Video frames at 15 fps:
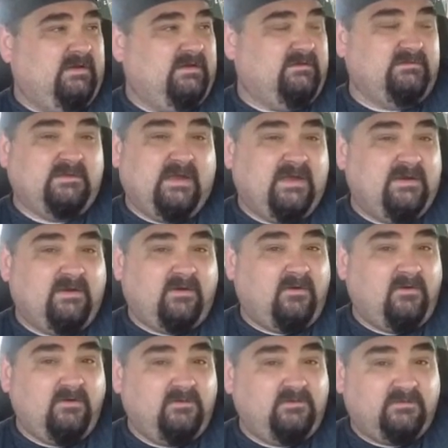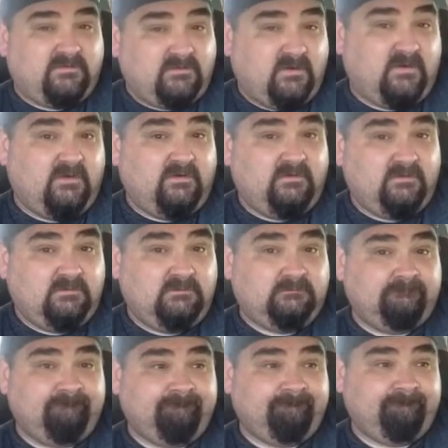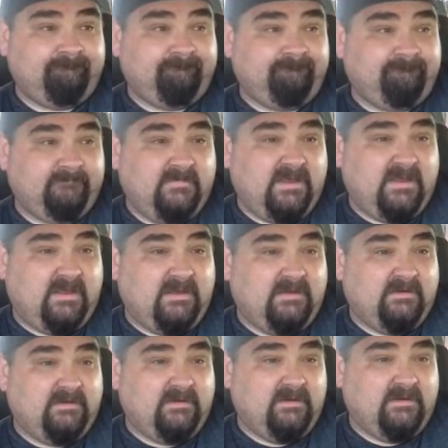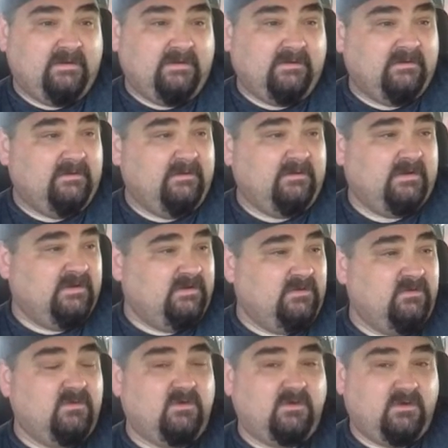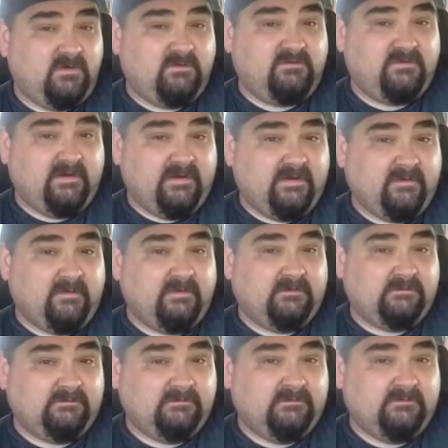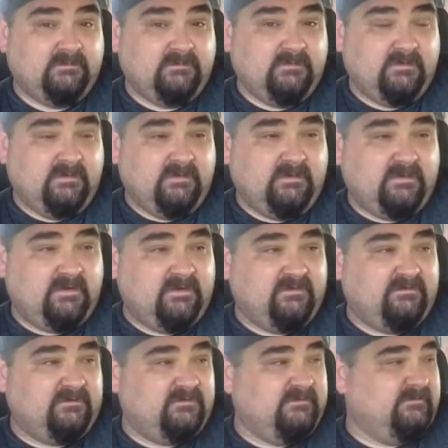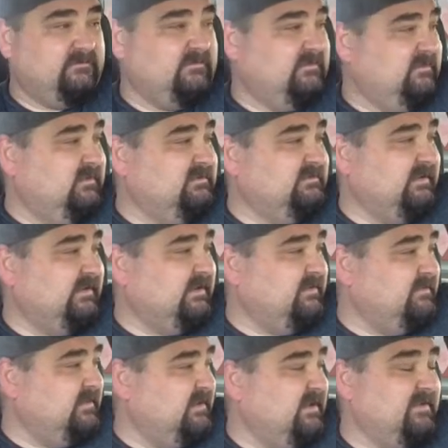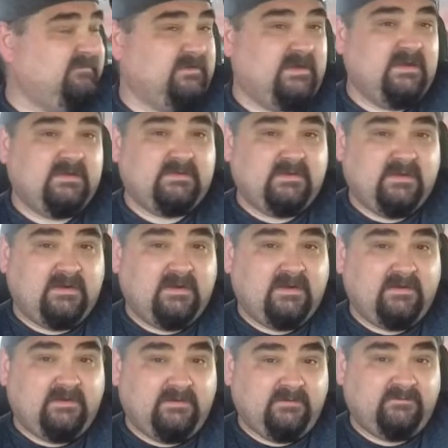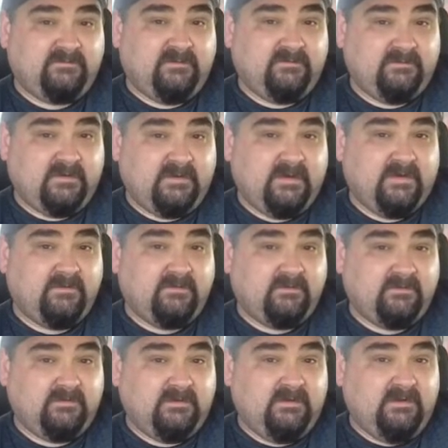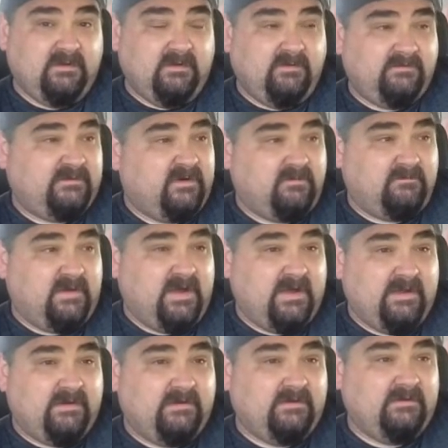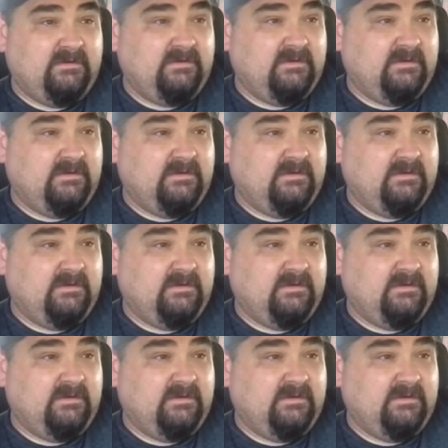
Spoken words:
is not hard to start and can do a good job? Because looks like I'm gonna have to get that Honda from my neighbor, which I don't mind.